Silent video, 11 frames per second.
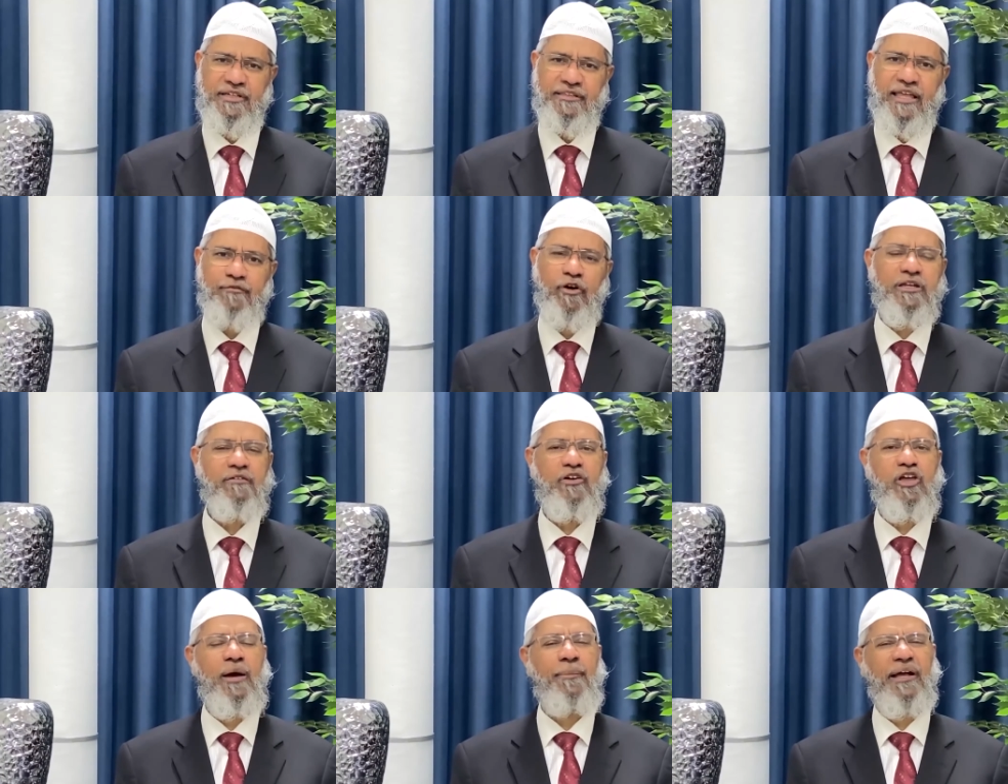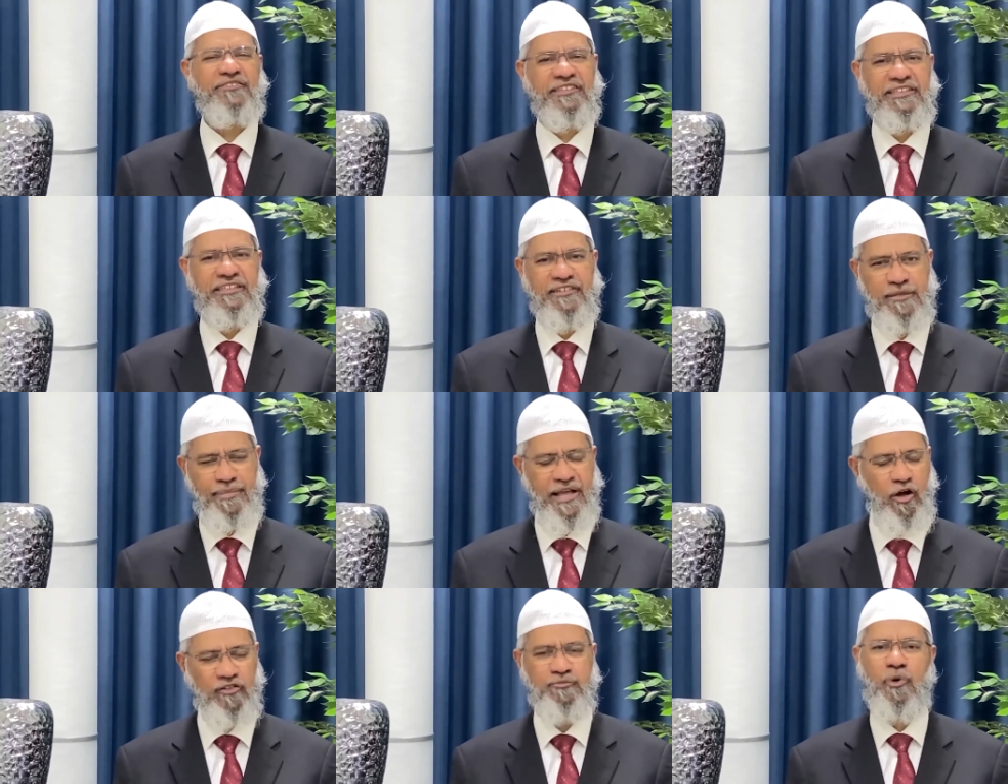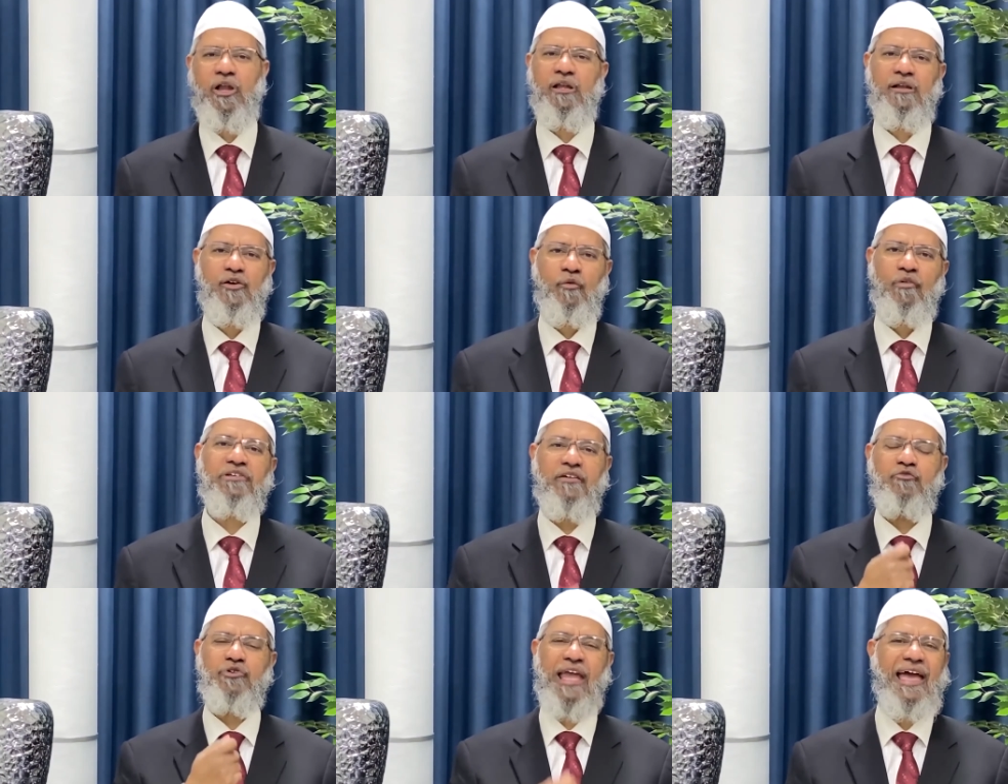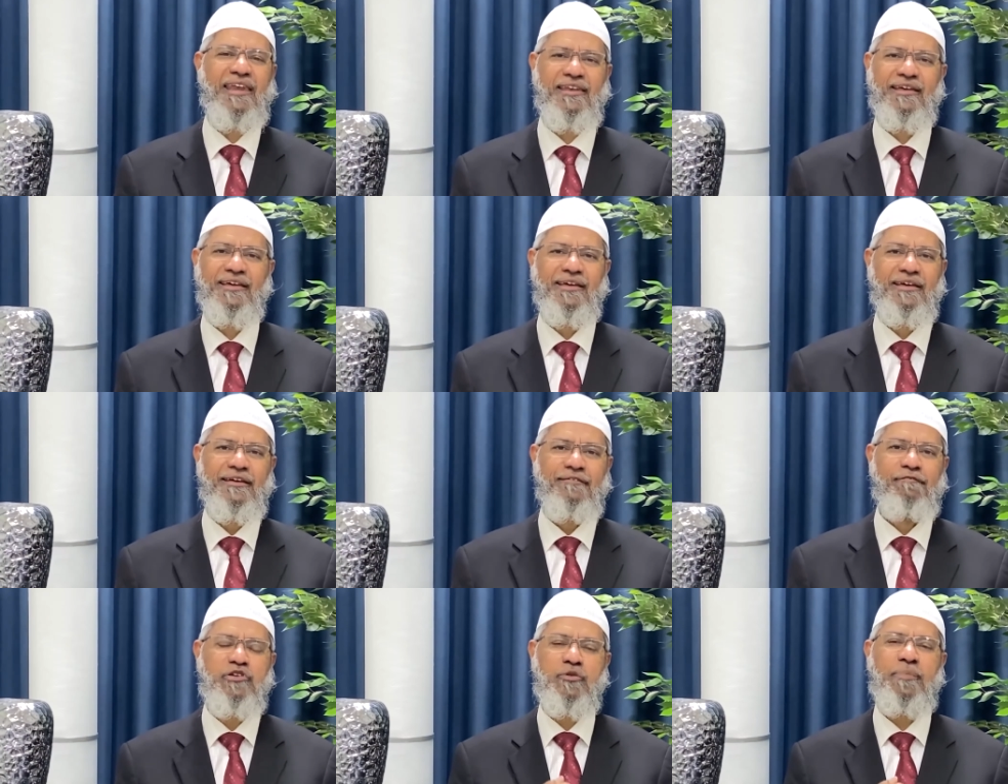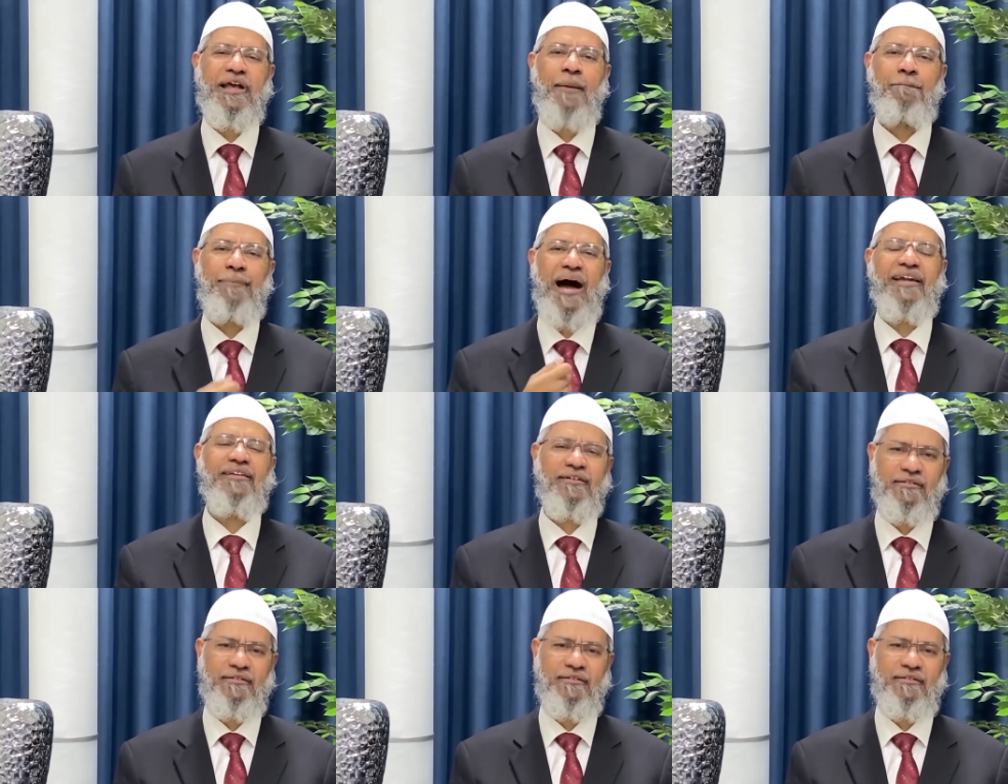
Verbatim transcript: that whatever your capacities, whether big or small, whatever you can, we should become part